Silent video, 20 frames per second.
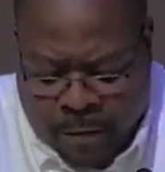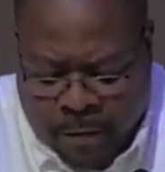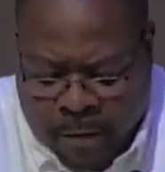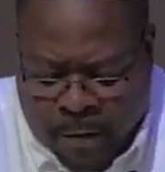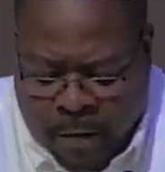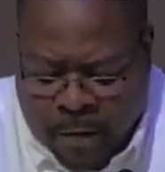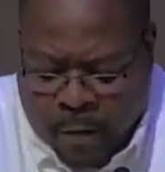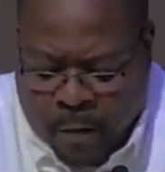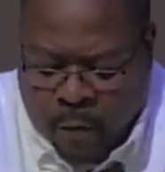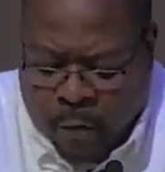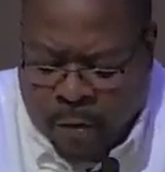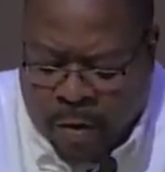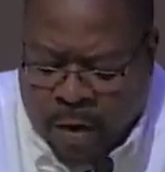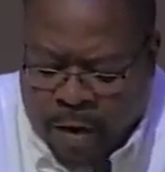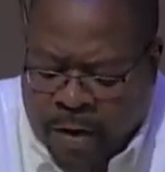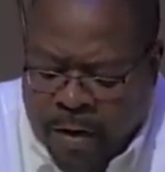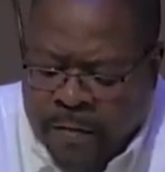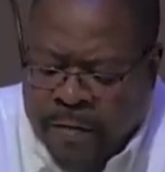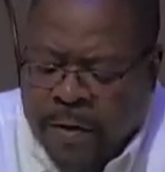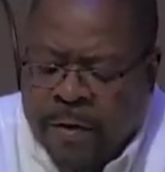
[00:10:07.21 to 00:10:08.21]
When I heard
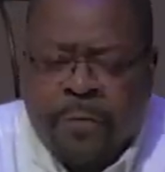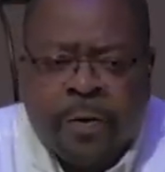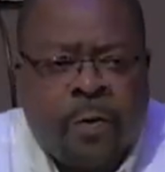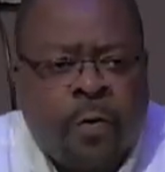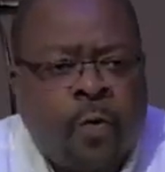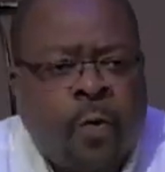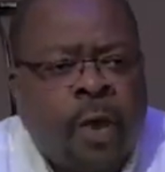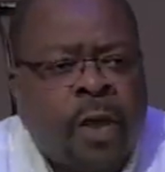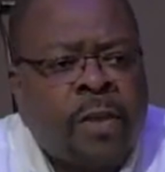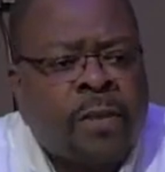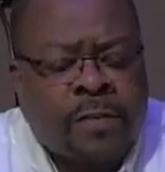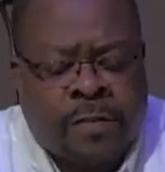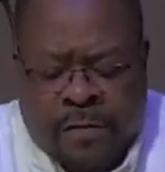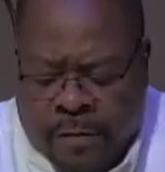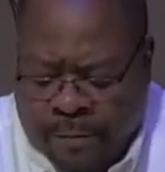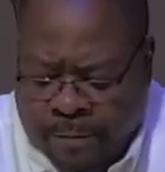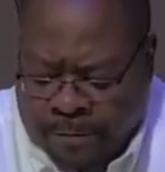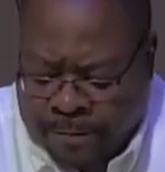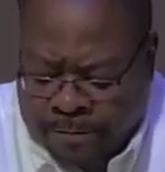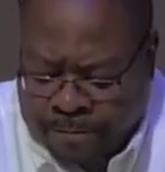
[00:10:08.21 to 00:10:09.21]
that request,
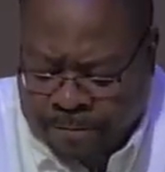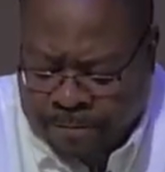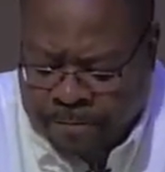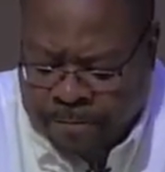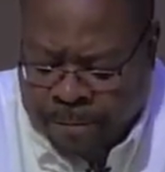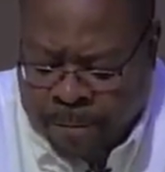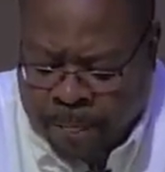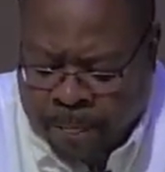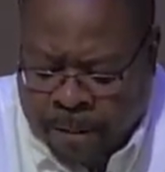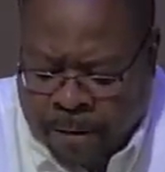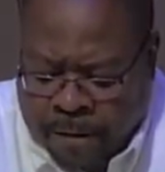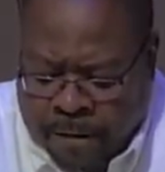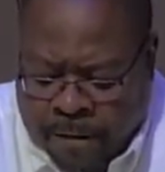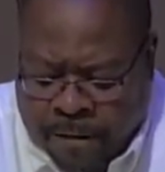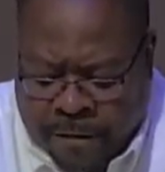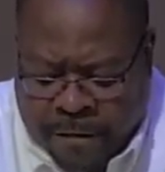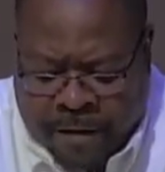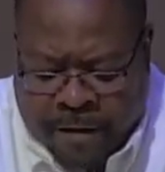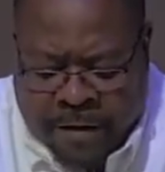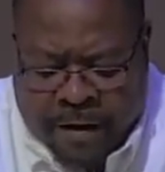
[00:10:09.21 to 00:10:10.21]

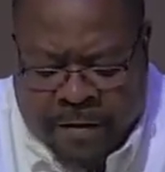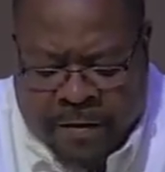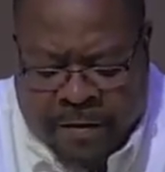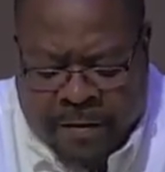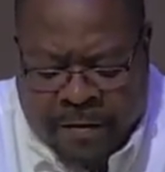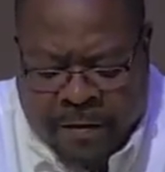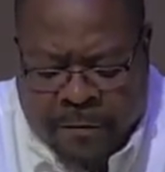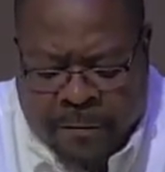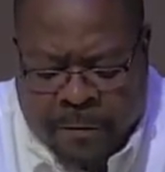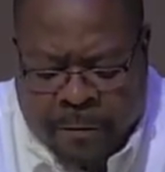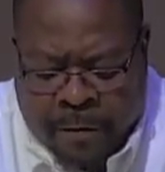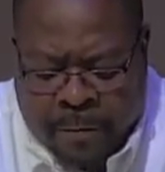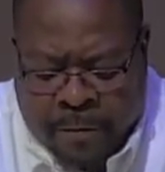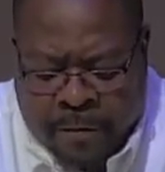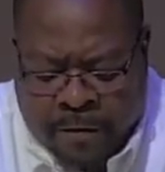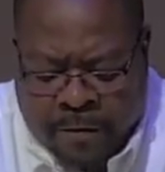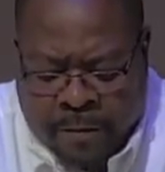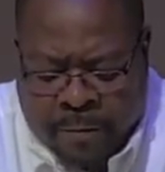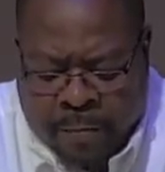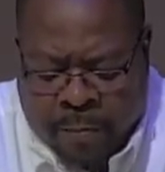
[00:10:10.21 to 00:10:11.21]
seeking ideas for the mission
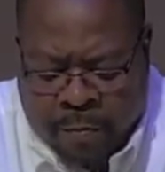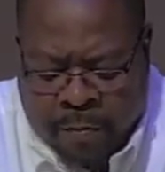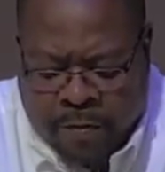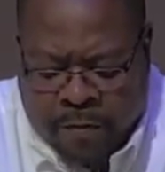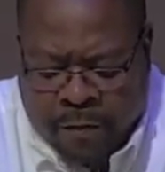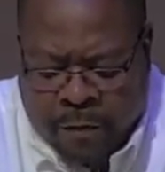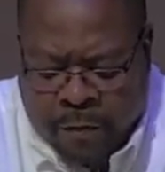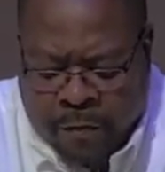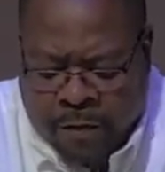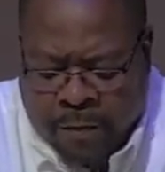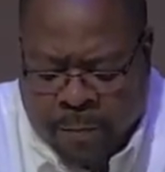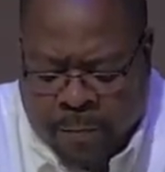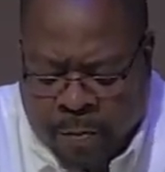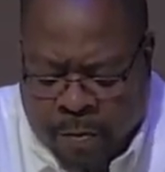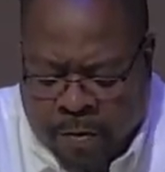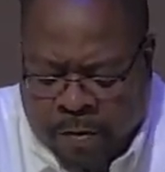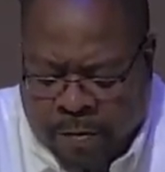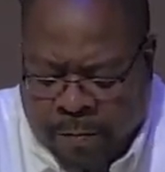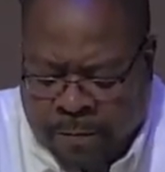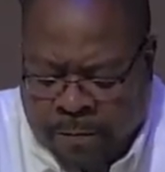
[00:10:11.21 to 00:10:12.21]
project to
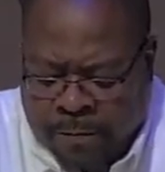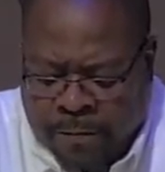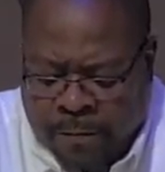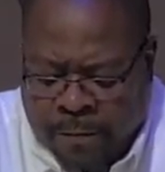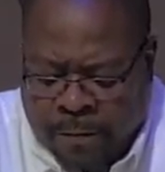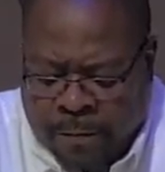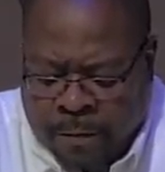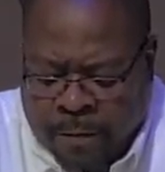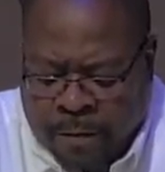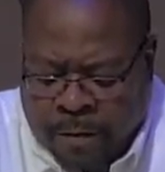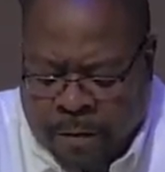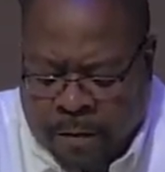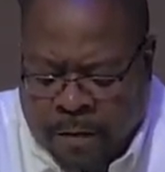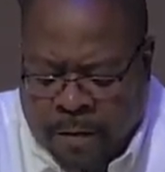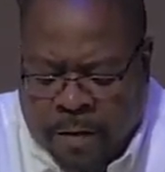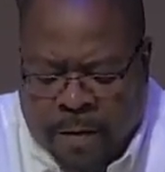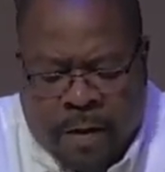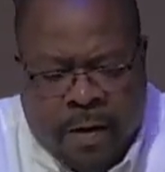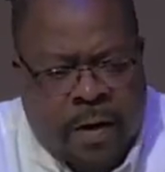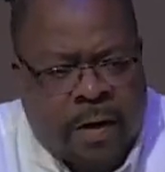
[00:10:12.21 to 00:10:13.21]
support,
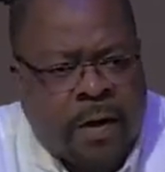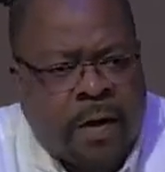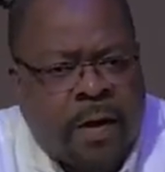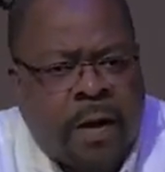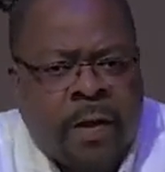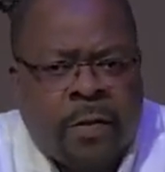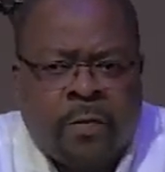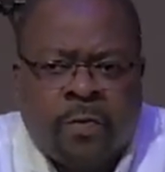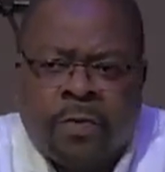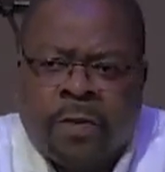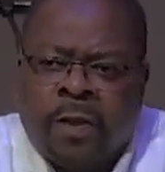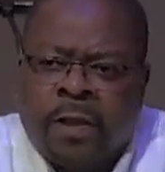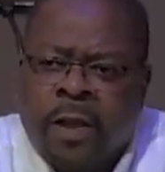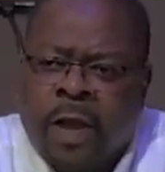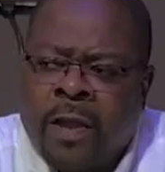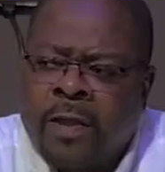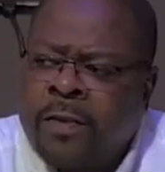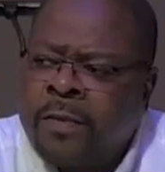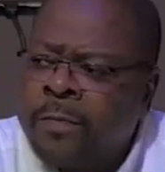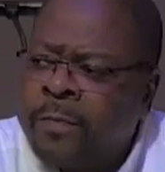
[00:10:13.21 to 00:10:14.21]
I could
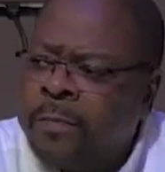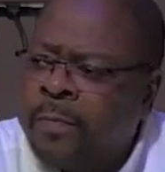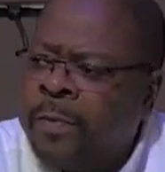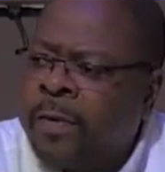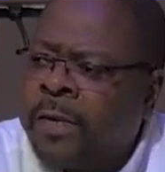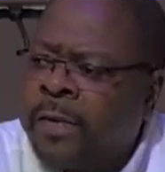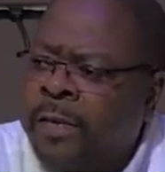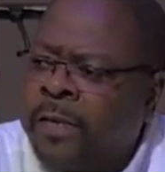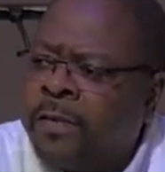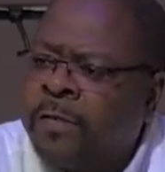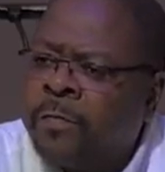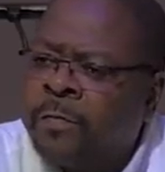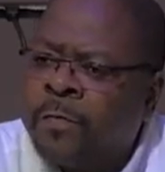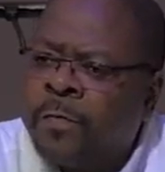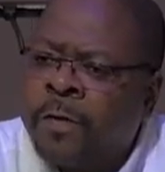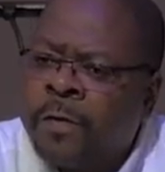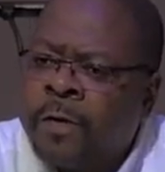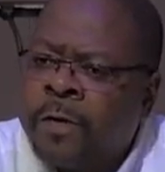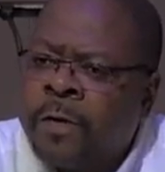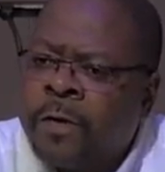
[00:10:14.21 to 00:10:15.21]
not believe
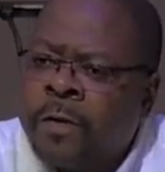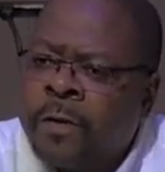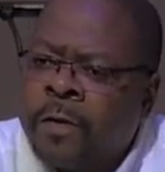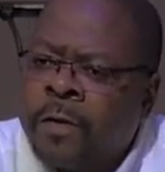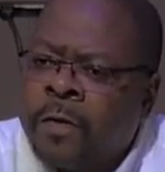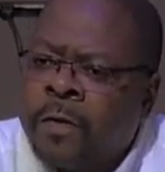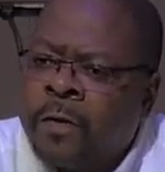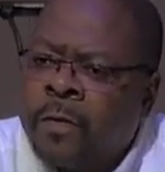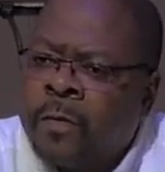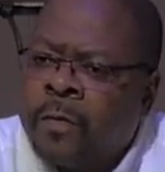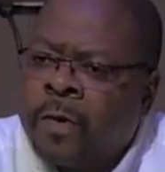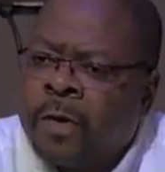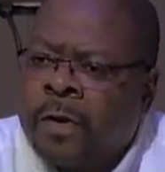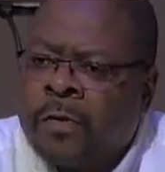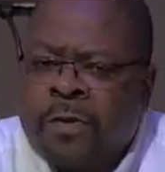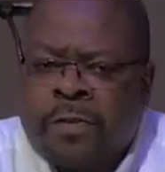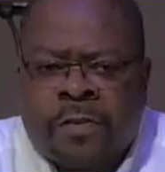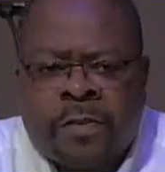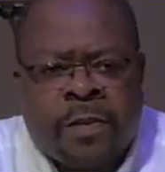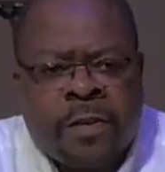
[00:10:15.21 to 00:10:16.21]
what I was
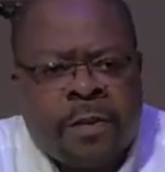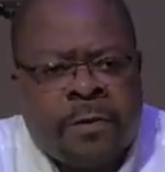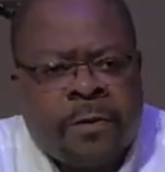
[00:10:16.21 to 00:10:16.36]
hearing.